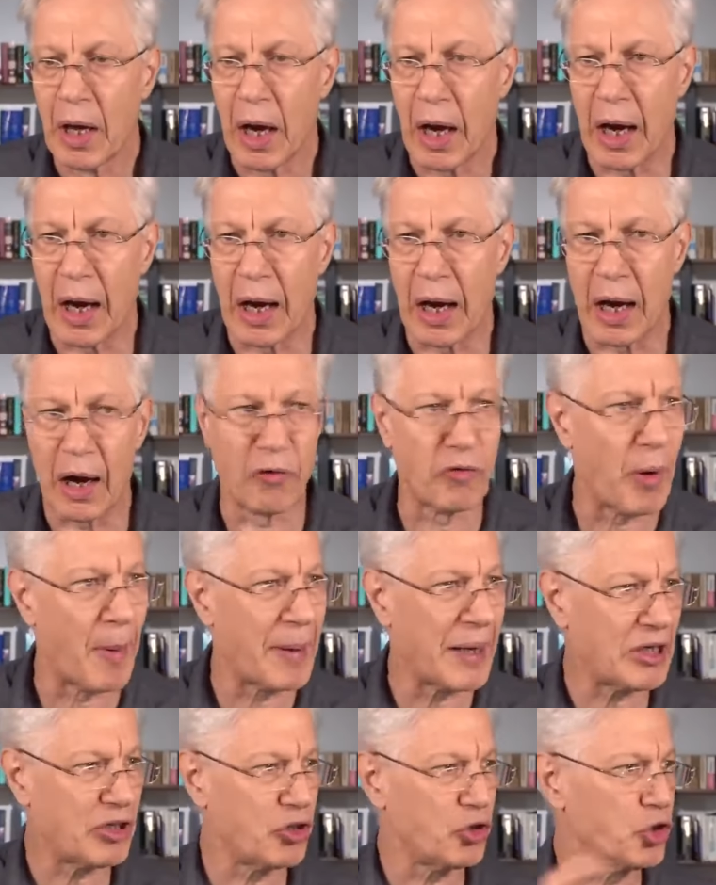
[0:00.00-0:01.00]
Uh, I'll
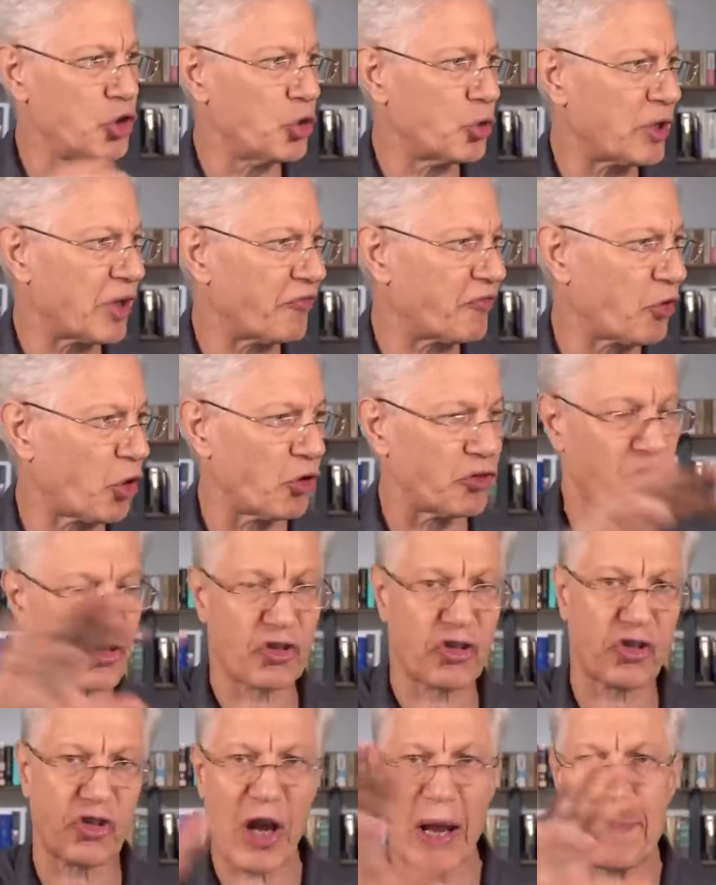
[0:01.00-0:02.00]
remind you, you can, of course,
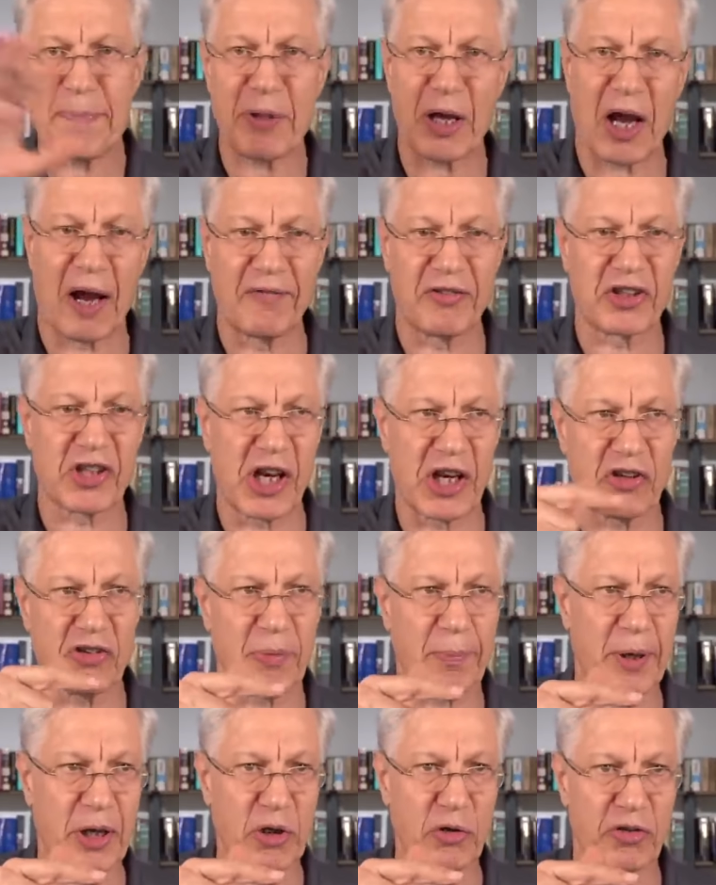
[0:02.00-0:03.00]
shape the conversation
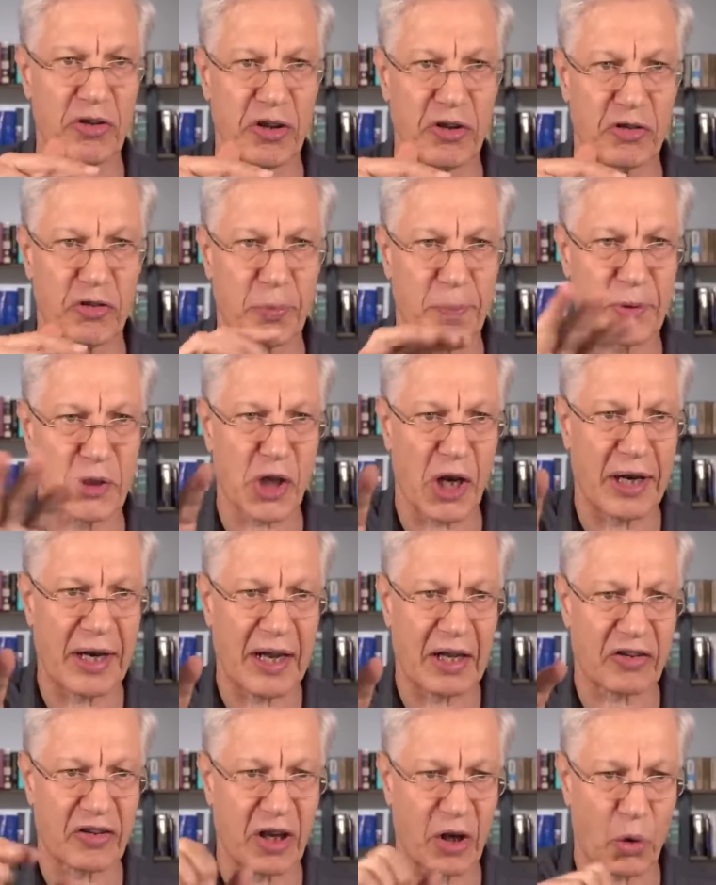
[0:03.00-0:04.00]
by using the super chat and
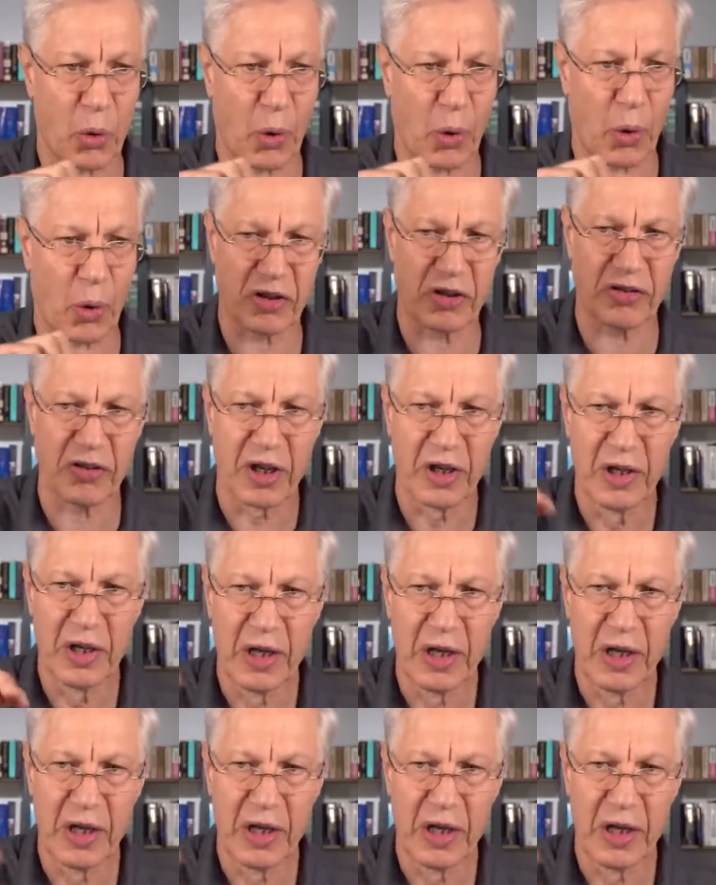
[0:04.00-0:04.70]
asking questions